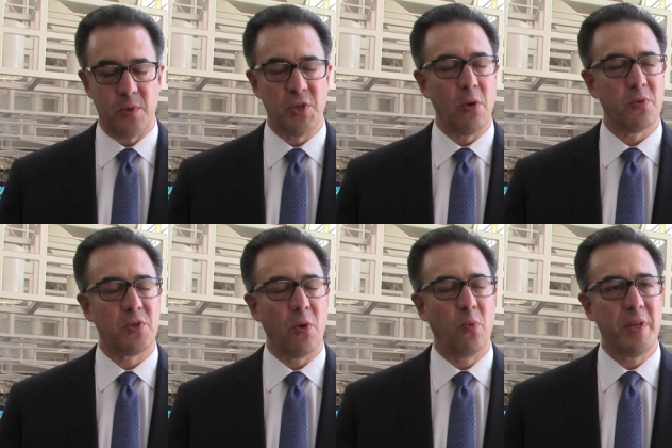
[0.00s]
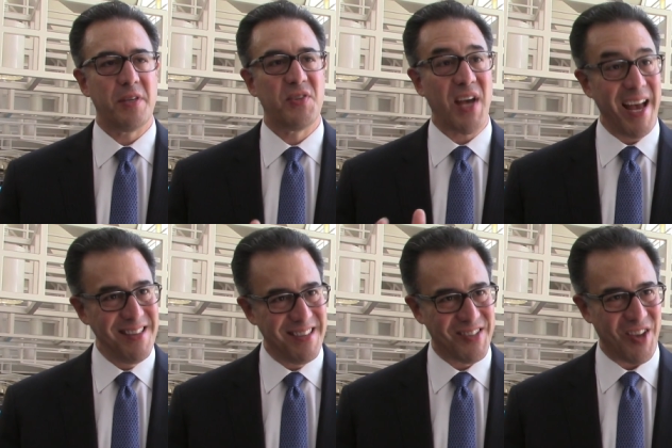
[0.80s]
So, so we
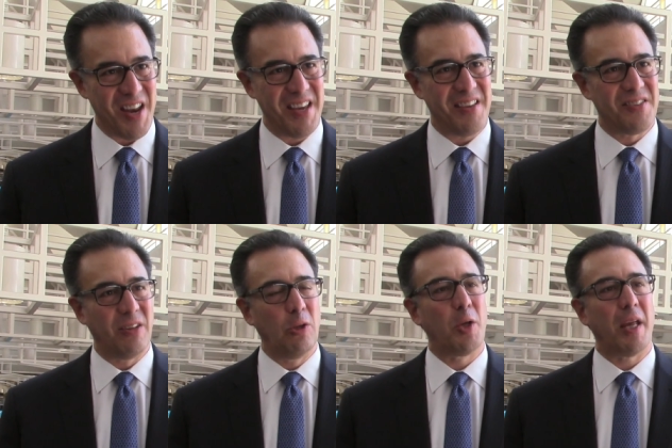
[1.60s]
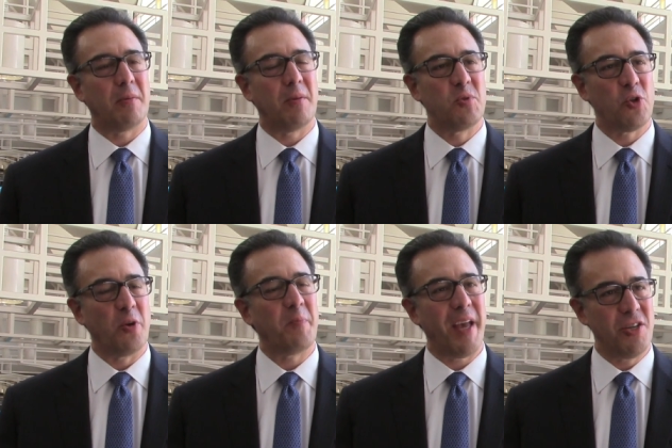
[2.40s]
designed the study to look at
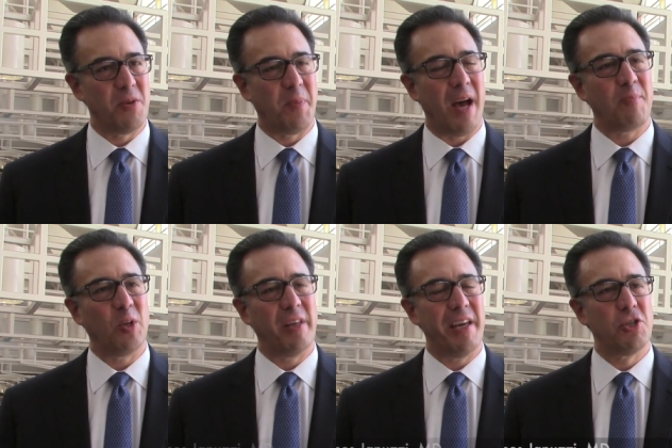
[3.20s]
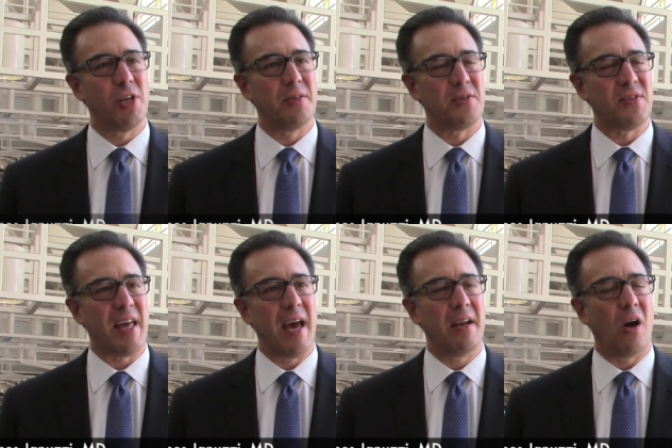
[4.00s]
certain patient populations
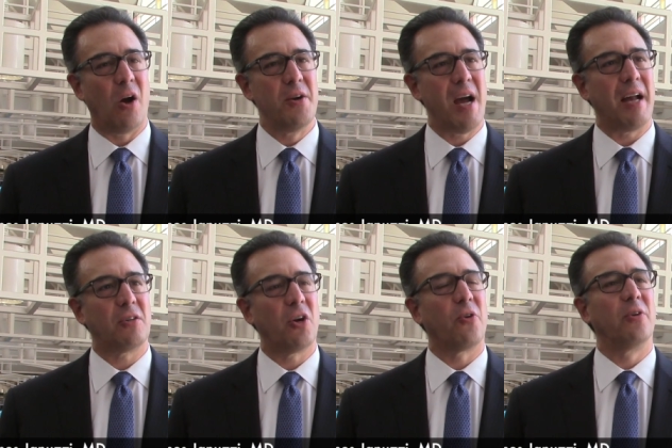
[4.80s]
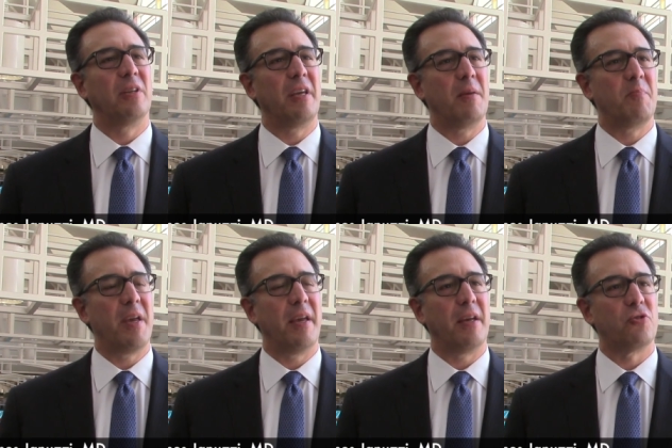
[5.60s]
that are not currently
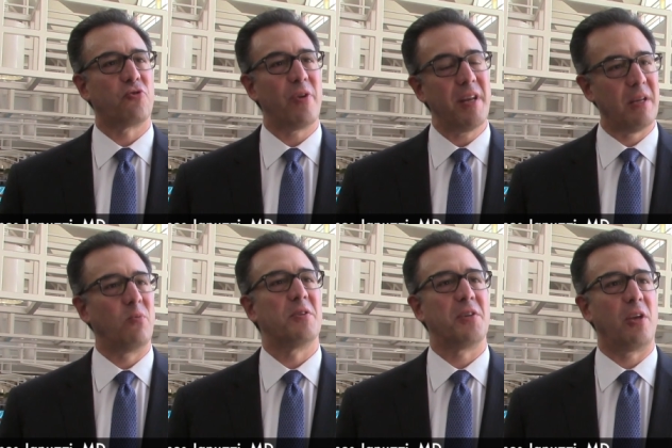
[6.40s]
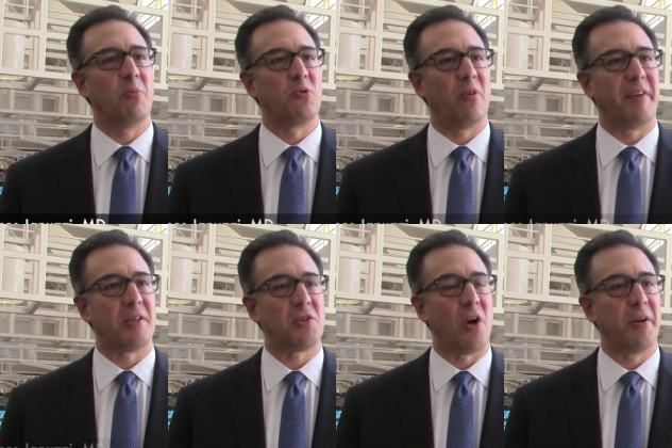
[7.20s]
being treated with sacubitril
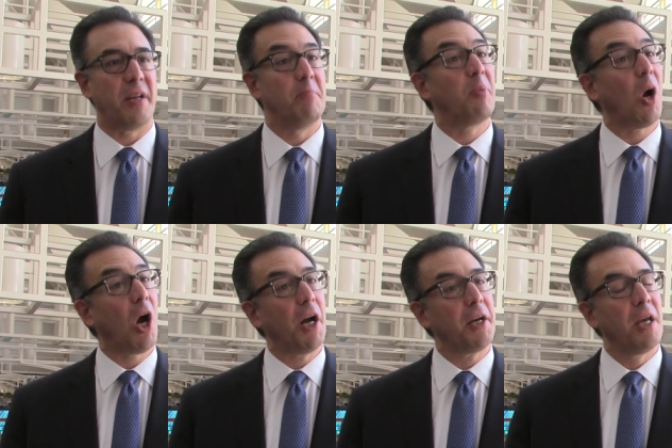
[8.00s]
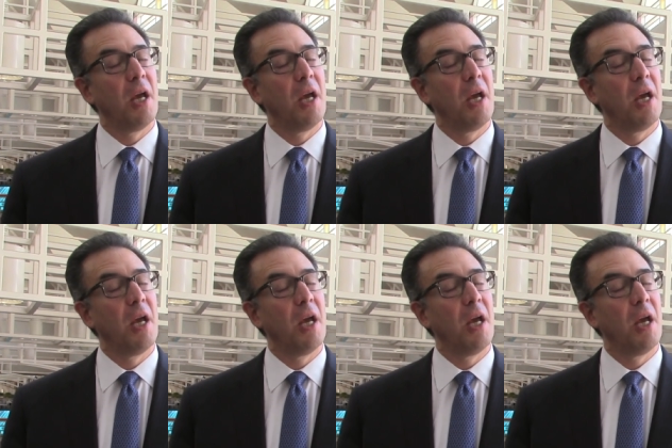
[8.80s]
valsartan in part